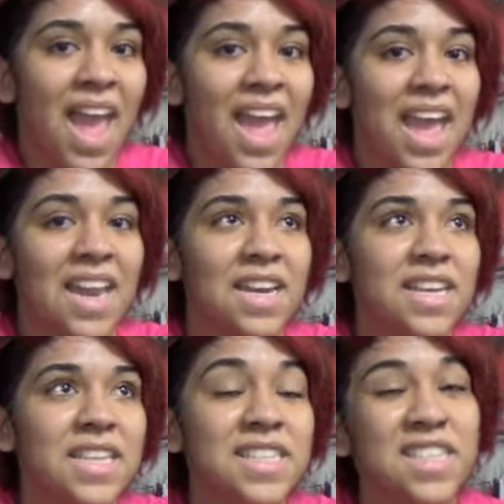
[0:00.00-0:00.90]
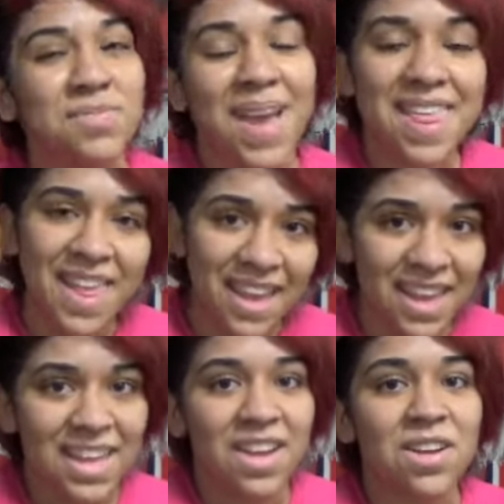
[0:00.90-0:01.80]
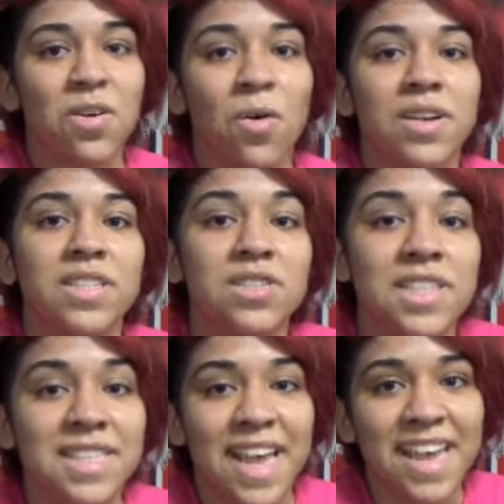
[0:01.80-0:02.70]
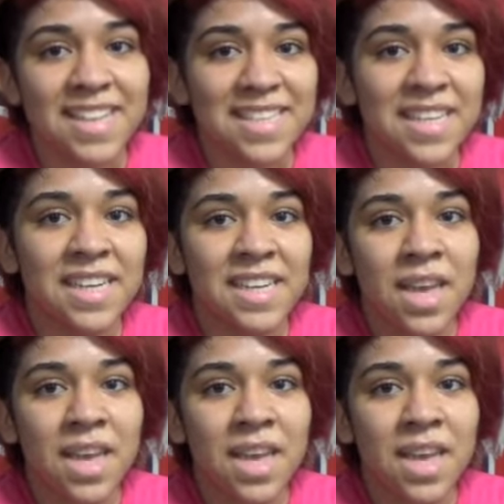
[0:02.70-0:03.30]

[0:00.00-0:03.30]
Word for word: And this is my second year going to state.